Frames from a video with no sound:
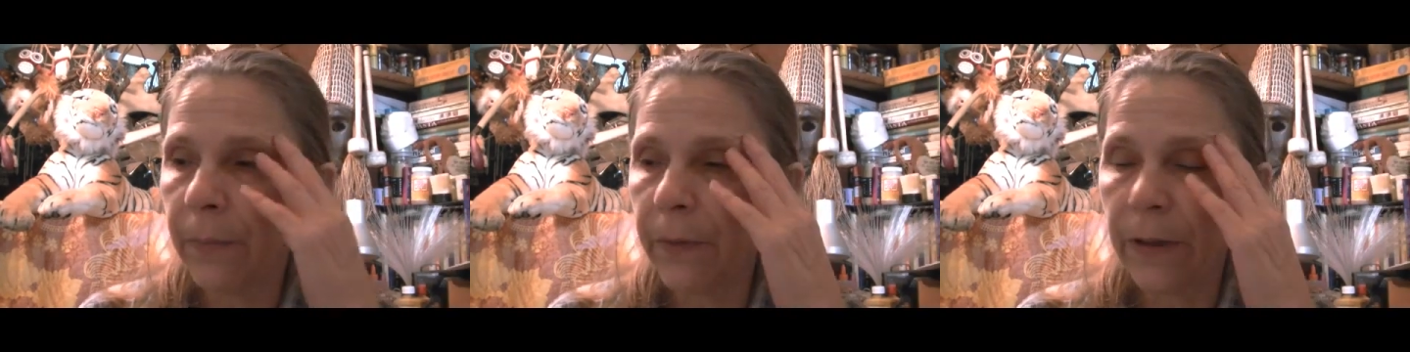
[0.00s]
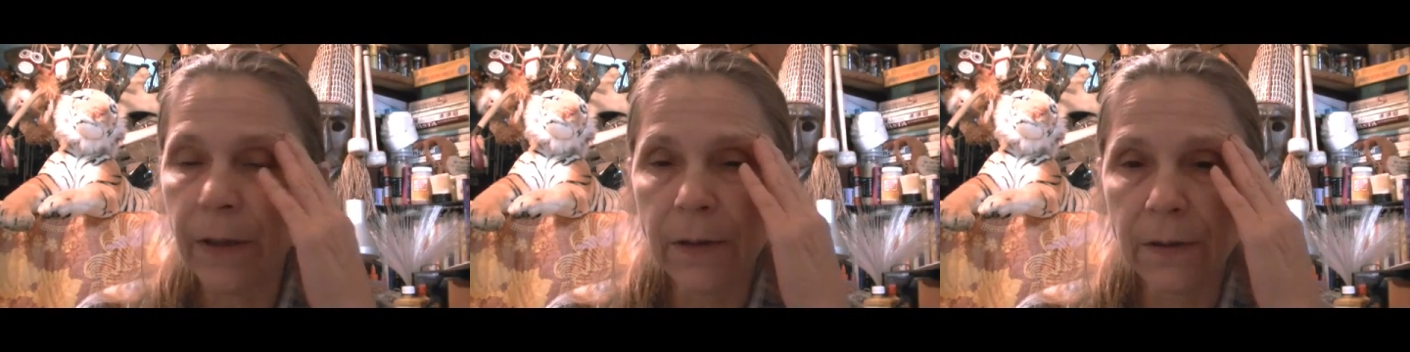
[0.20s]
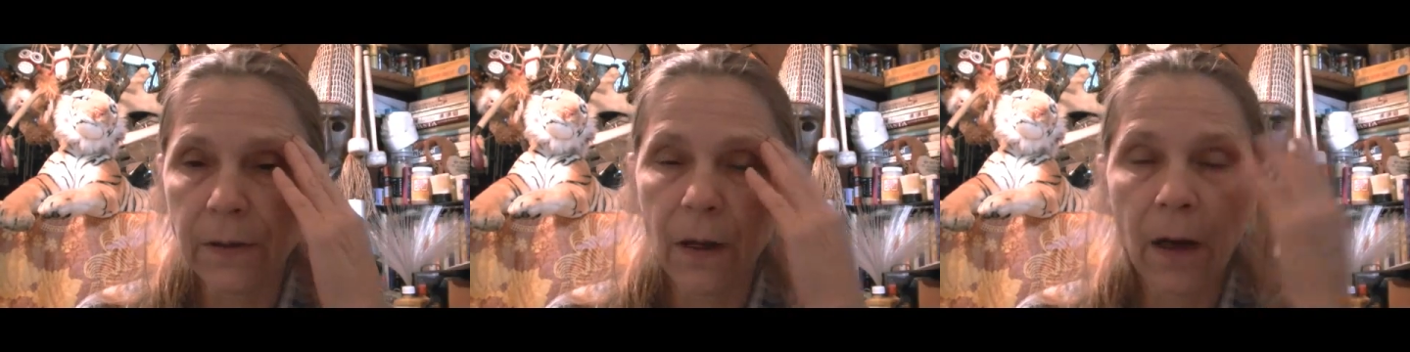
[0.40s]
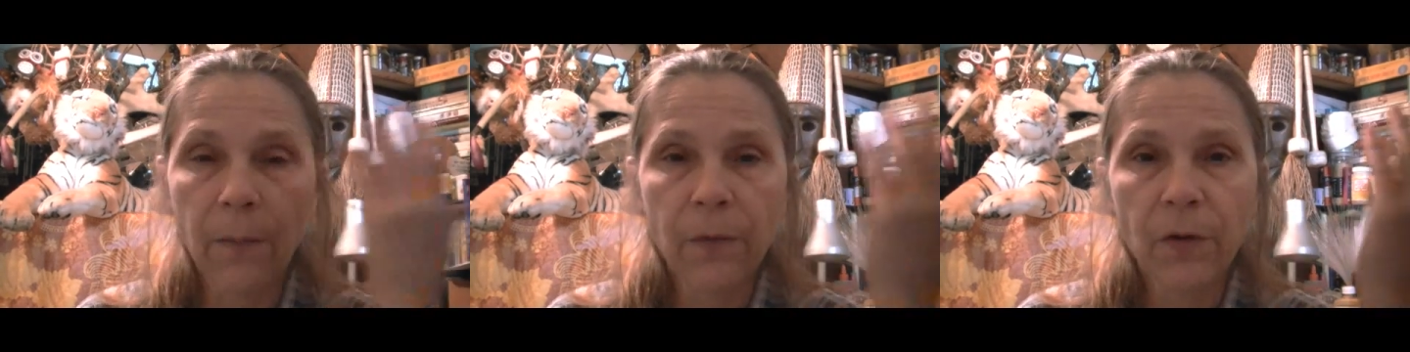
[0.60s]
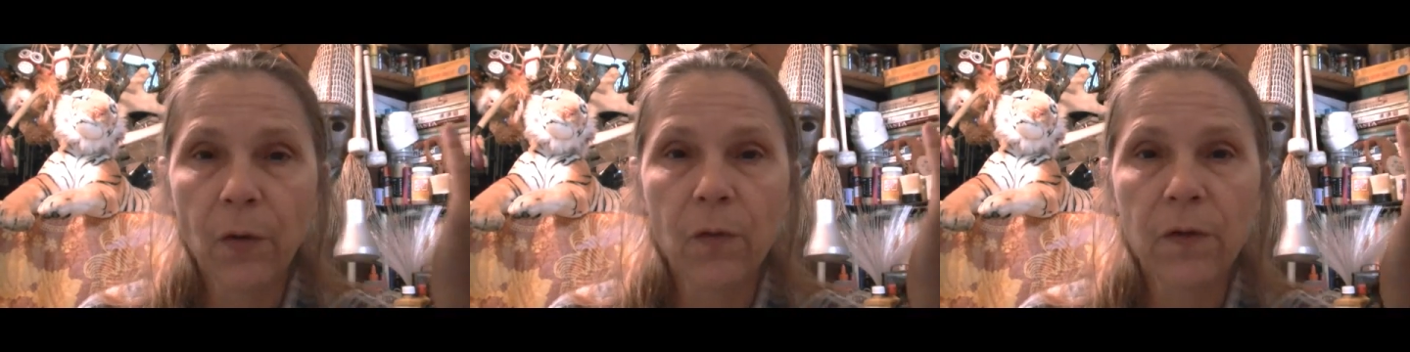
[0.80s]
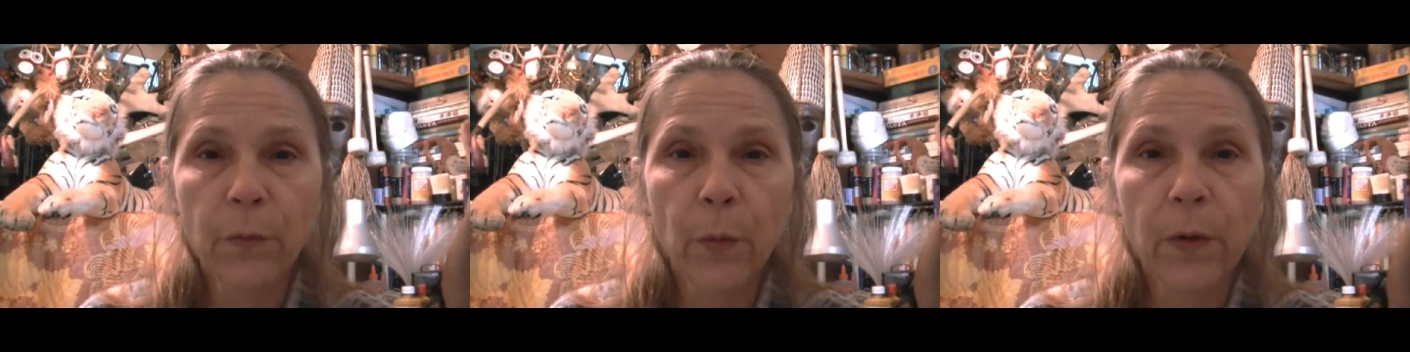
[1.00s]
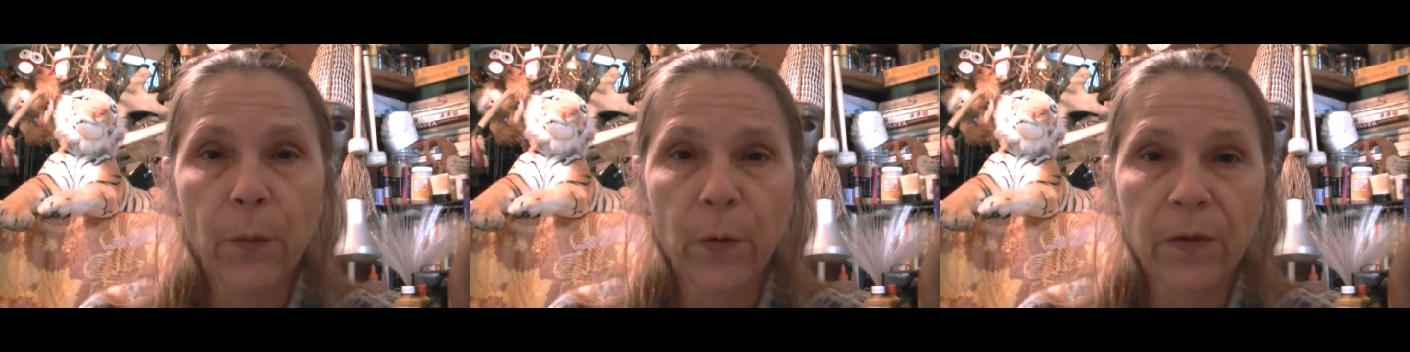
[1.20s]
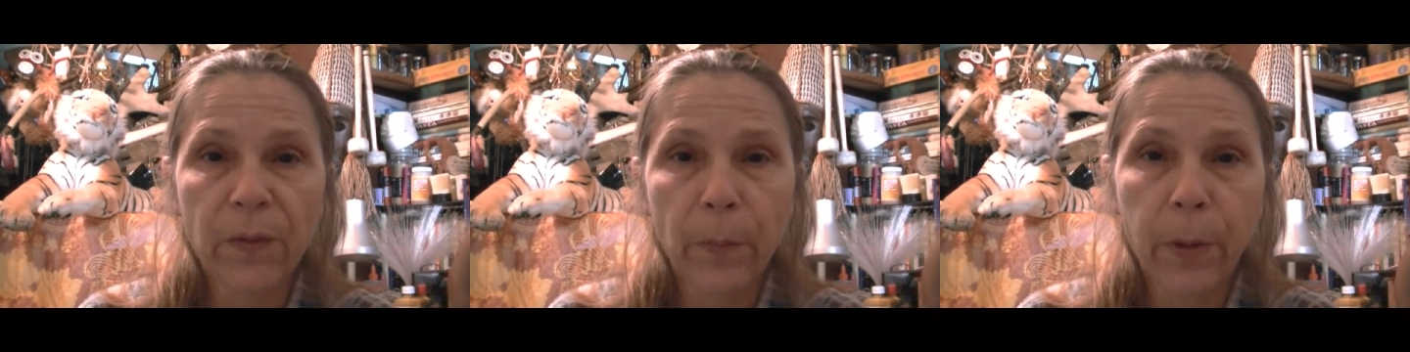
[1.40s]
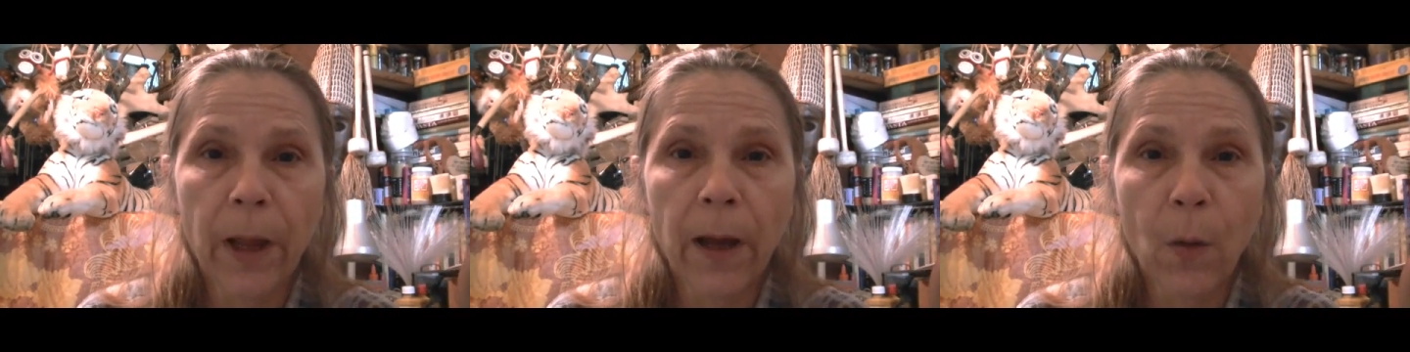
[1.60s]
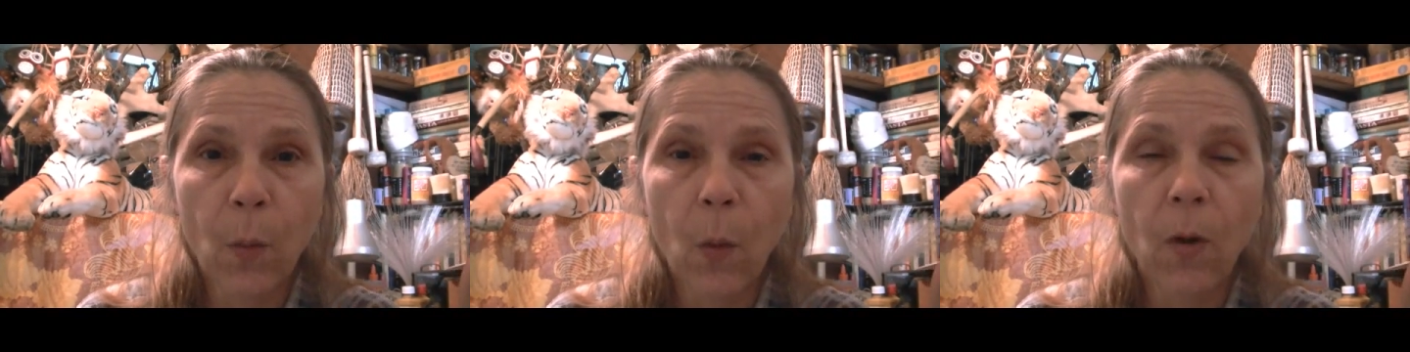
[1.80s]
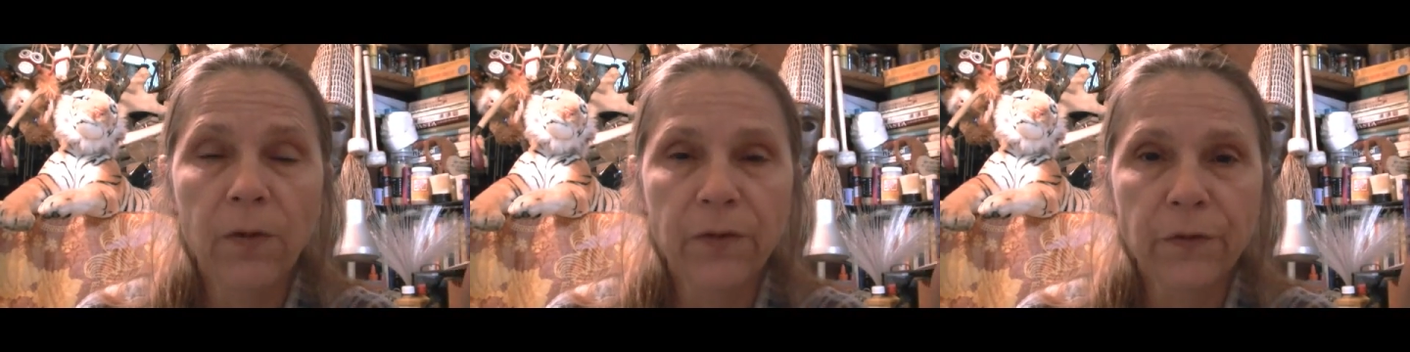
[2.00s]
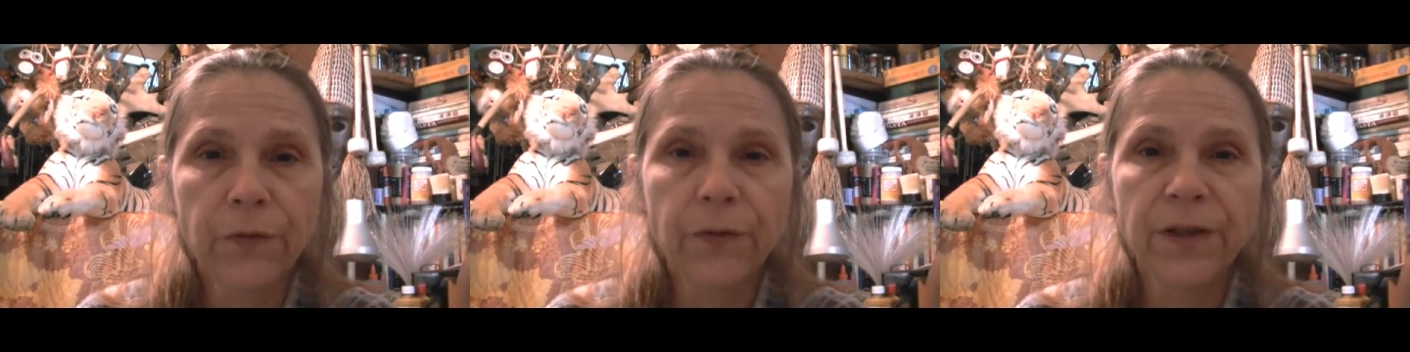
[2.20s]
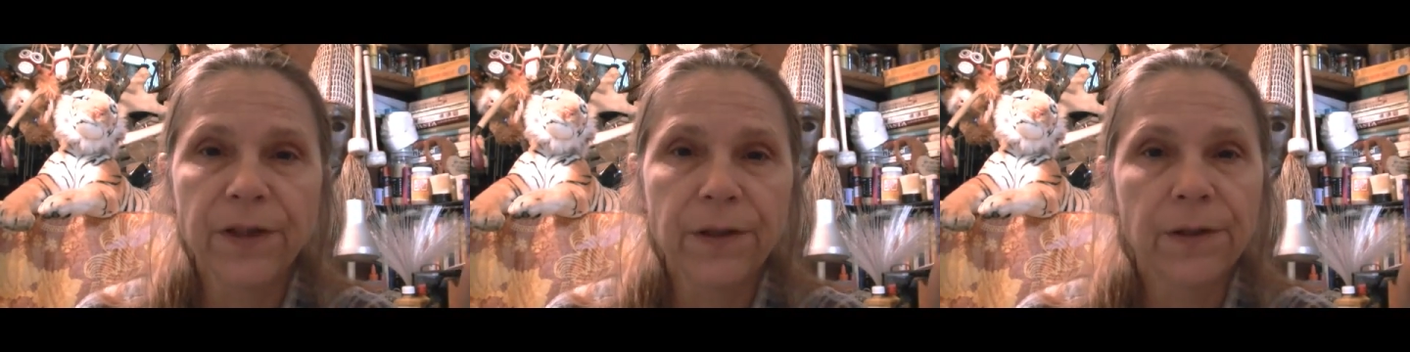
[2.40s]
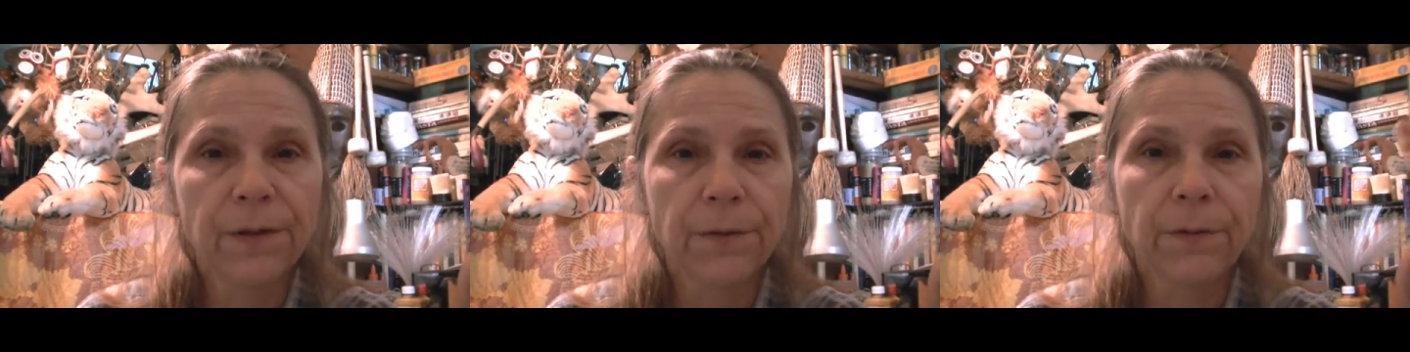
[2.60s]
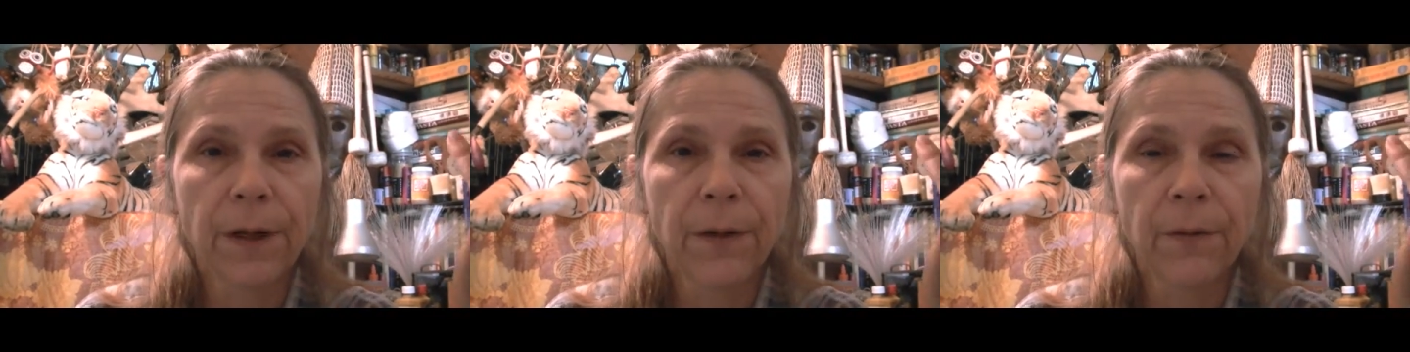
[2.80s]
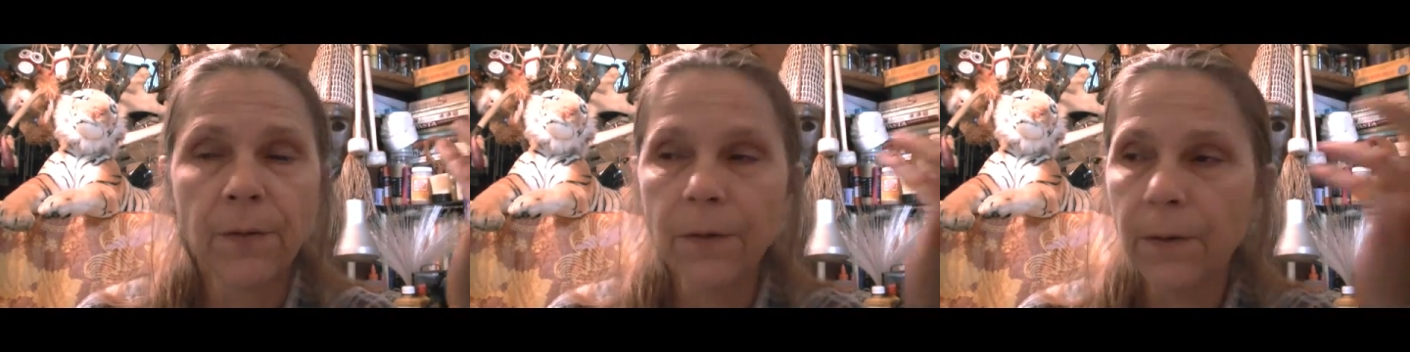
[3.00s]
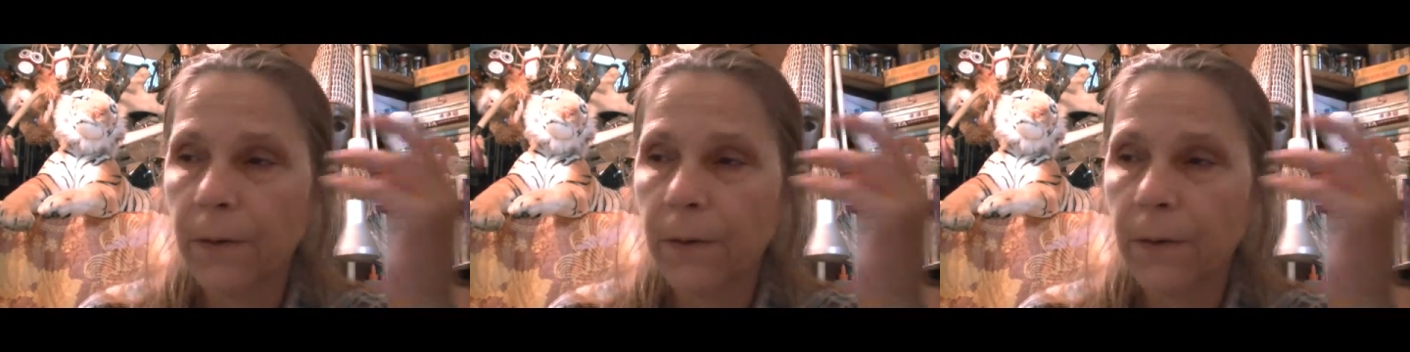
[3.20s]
Because I'm the only one with the black walnut trees around